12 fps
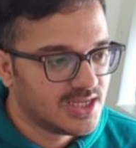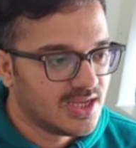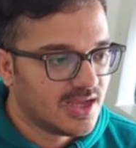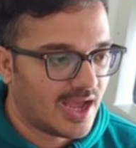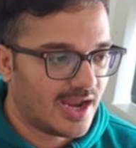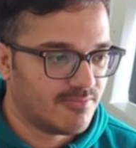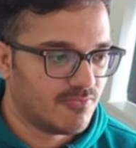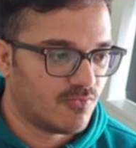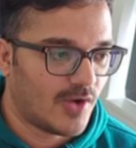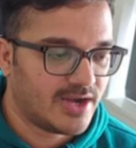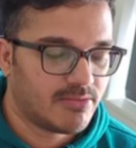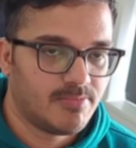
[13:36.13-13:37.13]
and
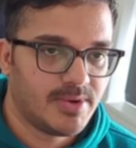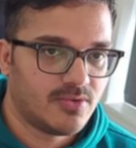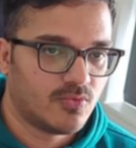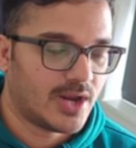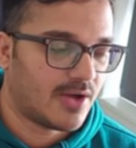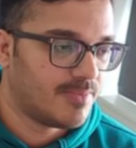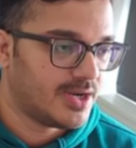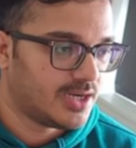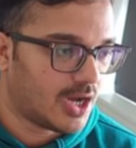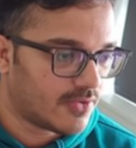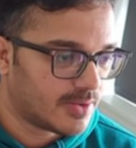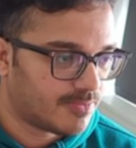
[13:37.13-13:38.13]
white would have been
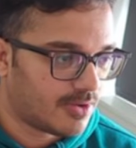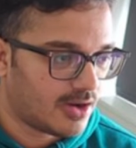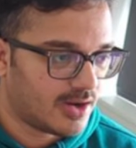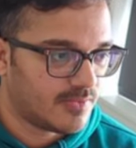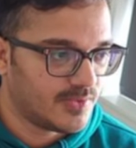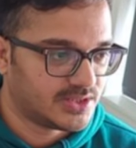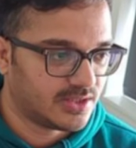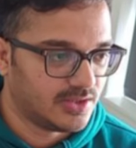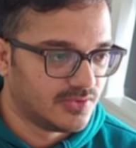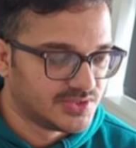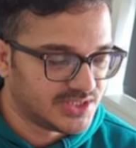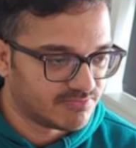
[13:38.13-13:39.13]
down a pawn with a
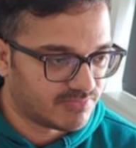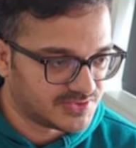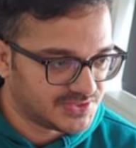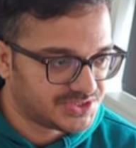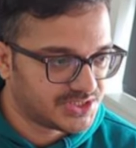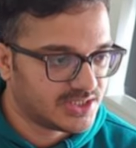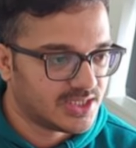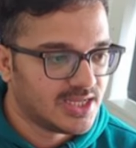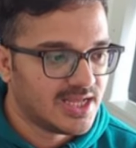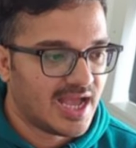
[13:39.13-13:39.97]
losing position.